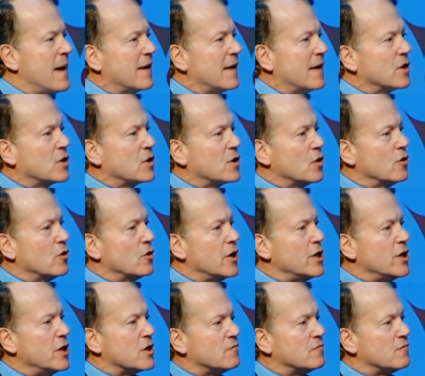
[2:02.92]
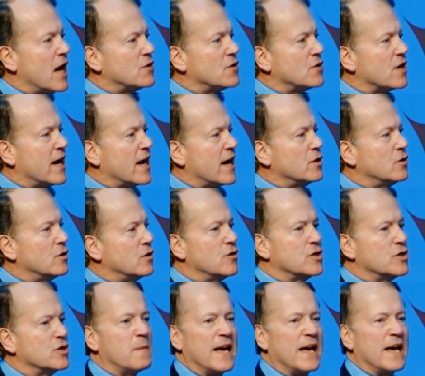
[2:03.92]
the courage of not trying to do
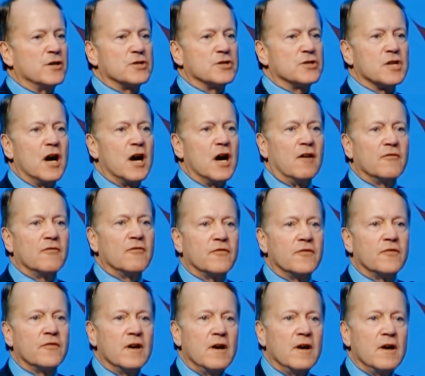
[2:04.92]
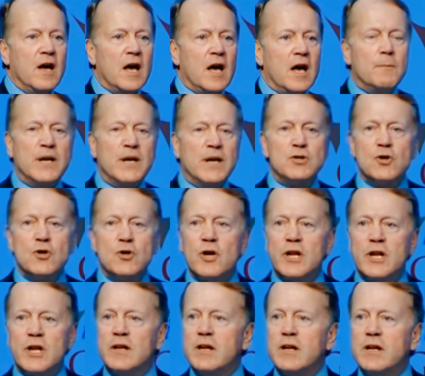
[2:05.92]
this by yourself, but do it
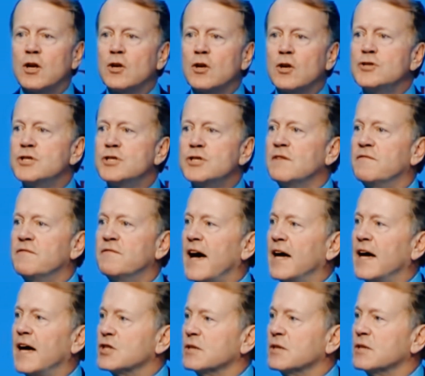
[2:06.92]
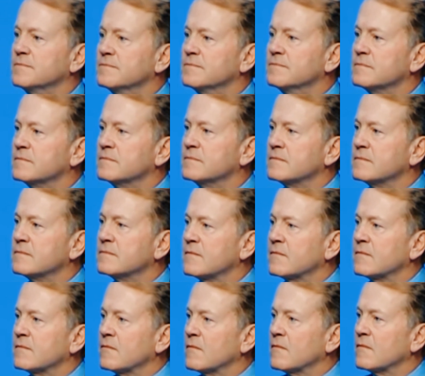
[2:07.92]
in an inclusive fashion,
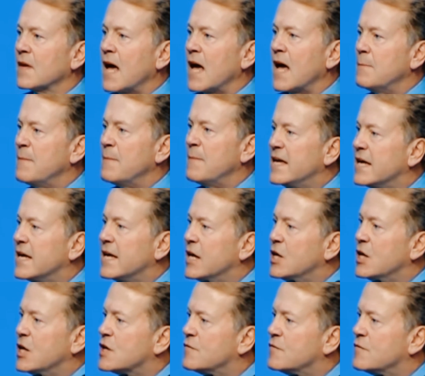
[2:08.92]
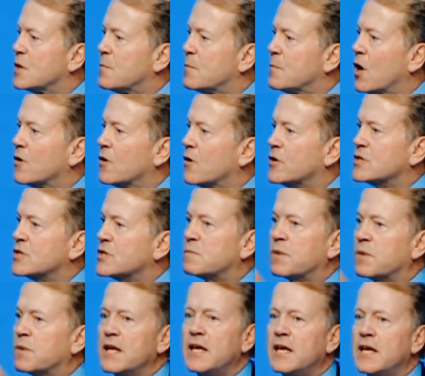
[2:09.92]
and making each of your partners
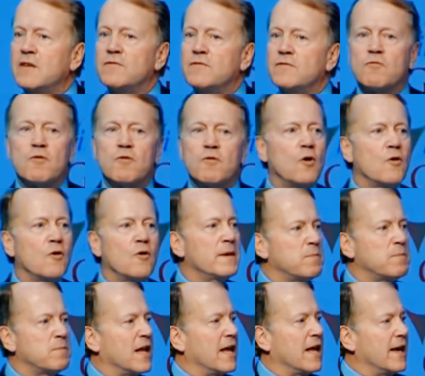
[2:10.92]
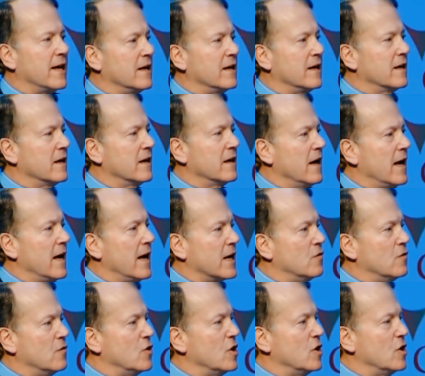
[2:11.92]
believe the role they play can
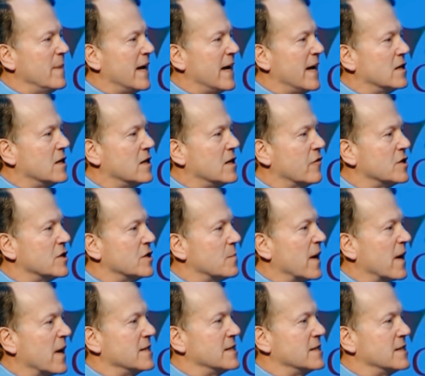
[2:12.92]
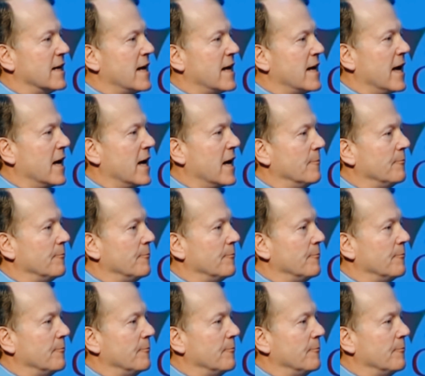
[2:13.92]
really make a difference, because it can.